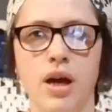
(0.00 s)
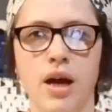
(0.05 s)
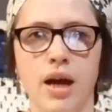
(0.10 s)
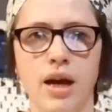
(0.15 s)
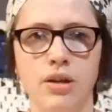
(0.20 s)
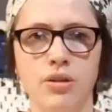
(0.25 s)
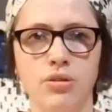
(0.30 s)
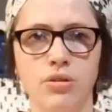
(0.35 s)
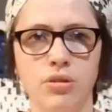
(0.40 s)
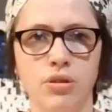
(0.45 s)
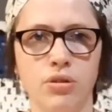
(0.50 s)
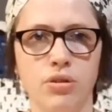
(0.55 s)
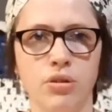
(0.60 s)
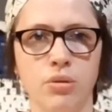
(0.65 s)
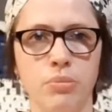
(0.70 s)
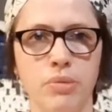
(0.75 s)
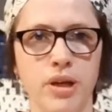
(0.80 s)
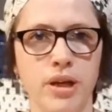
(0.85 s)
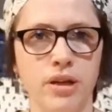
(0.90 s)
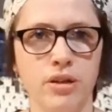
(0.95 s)
I no longer
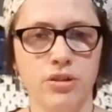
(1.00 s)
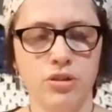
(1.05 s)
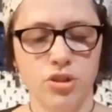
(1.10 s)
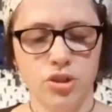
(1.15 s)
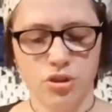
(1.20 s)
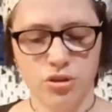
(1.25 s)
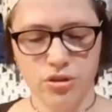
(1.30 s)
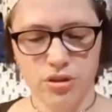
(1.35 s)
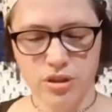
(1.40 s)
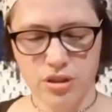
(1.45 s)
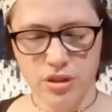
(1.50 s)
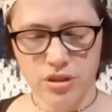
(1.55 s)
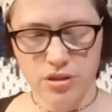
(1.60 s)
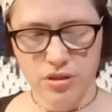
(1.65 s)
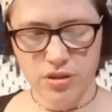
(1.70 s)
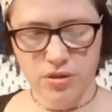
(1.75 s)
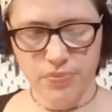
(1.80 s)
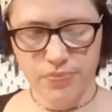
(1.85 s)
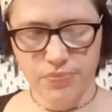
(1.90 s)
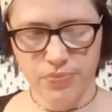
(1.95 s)
make the
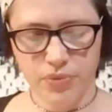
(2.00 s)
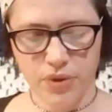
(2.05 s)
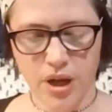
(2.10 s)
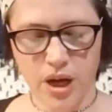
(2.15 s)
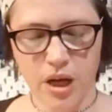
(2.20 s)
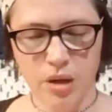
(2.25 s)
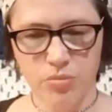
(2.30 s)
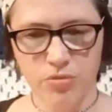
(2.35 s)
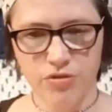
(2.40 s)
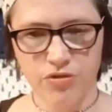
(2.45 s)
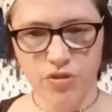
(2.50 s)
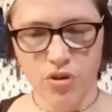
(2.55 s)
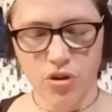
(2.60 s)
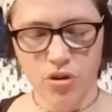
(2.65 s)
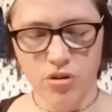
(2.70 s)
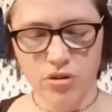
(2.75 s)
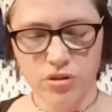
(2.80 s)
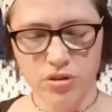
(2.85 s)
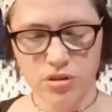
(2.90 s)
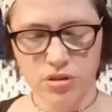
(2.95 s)
choices. I am
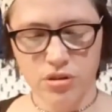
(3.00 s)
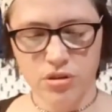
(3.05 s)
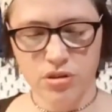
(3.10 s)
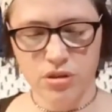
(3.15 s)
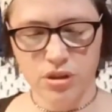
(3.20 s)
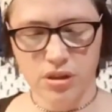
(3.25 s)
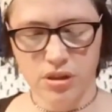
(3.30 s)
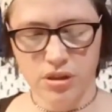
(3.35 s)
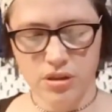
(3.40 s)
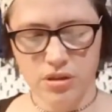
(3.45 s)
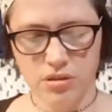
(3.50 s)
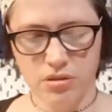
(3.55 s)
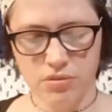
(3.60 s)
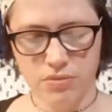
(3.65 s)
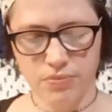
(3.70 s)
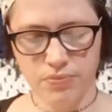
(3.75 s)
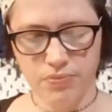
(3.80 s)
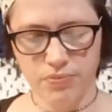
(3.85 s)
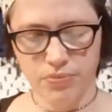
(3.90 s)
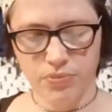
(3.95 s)
forced to listen.
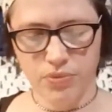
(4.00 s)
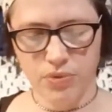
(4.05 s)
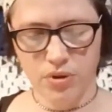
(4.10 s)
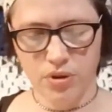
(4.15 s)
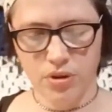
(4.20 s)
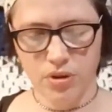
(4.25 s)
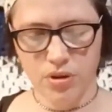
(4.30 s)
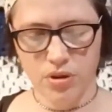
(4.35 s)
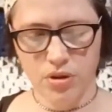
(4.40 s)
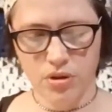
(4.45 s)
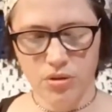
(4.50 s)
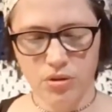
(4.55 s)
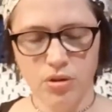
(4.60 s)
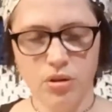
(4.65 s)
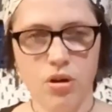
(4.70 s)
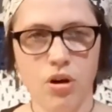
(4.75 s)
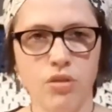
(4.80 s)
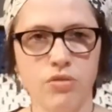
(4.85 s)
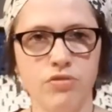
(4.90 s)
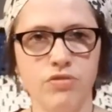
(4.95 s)
The
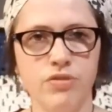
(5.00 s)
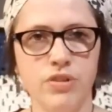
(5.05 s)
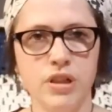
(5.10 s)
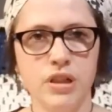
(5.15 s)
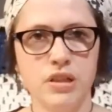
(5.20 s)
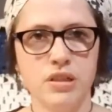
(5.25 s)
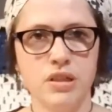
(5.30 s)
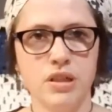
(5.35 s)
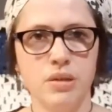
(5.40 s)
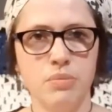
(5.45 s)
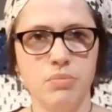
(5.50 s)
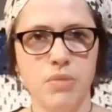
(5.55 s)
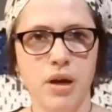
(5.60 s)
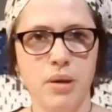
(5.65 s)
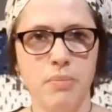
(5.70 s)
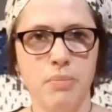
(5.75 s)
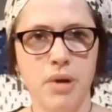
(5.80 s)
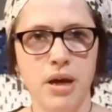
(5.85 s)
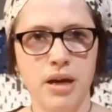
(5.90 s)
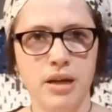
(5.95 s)
conflict in my
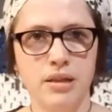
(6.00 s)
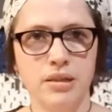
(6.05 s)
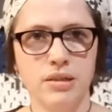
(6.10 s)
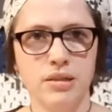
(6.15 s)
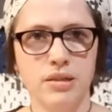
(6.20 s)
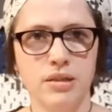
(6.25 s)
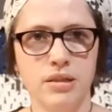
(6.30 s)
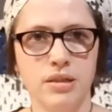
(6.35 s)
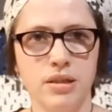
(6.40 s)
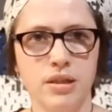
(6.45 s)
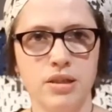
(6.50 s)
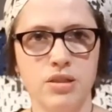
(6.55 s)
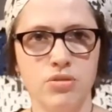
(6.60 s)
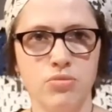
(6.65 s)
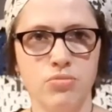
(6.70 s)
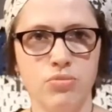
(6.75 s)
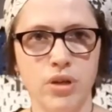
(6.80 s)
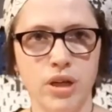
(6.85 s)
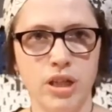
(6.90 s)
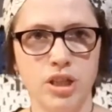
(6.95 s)
mind is a
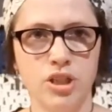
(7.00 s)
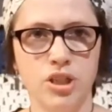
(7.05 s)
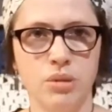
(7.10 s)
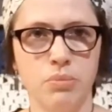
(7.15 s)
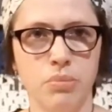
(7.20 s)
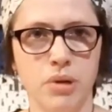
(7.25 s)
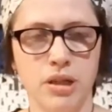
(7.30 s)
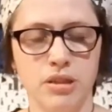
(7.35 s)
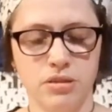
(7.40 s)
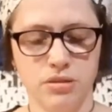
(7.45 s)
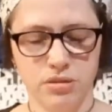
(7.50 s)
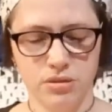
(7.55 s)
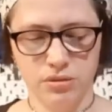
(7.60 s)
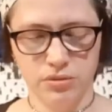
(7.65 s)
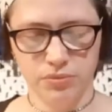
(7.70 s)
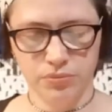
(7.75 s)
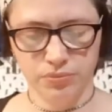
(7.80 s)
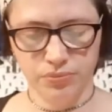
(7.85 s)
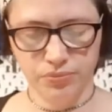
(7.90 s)
raging battle.